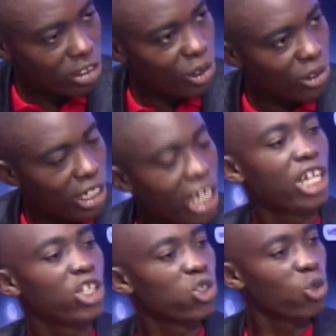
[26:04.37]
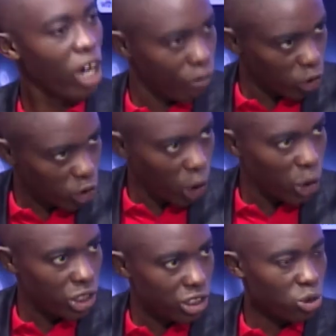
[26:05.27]
knows that you have
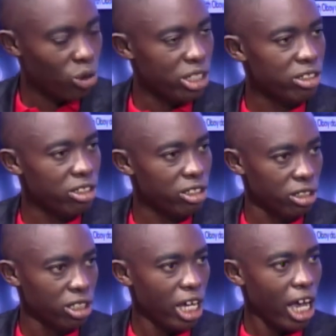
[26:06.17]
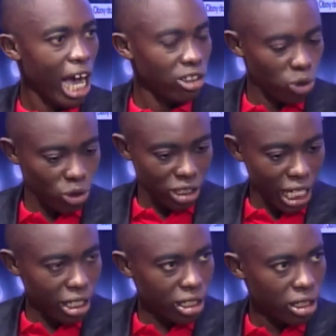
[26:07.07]
authority to listen and to
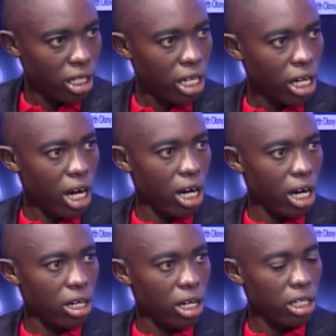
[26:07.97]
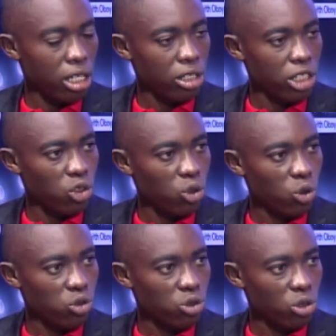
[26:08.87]
take into
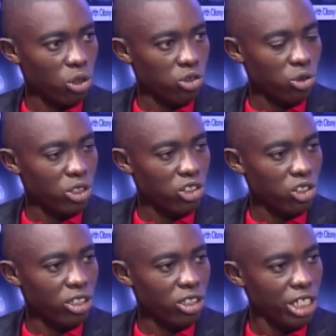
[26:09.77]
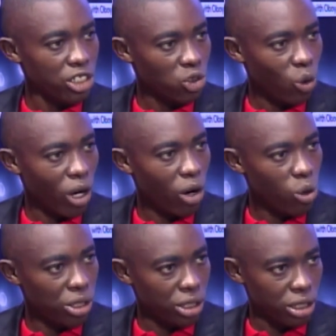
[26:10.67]
consideration his or her
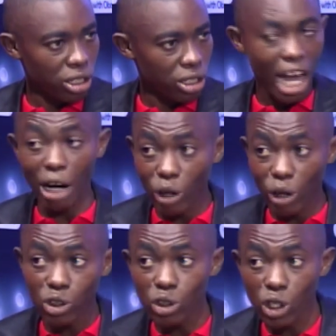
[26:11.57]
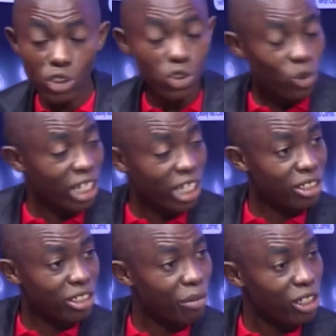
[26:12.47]
worries. Yes. And when you don't do that, the
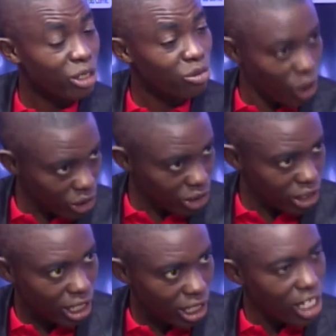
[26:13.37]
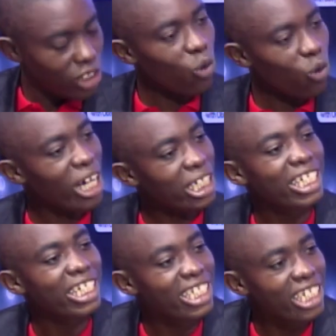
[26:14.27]
person becomes hostile. So what they
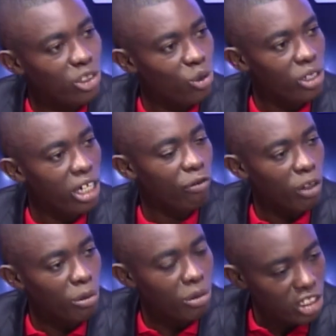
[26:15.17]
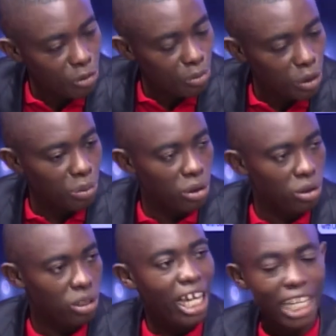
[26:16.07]
need to learn from these
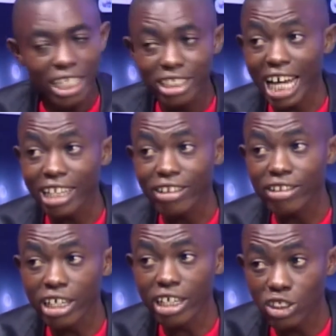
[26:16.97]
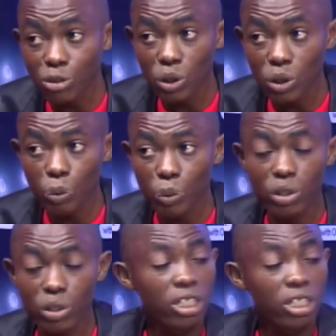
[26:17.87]
people is that these people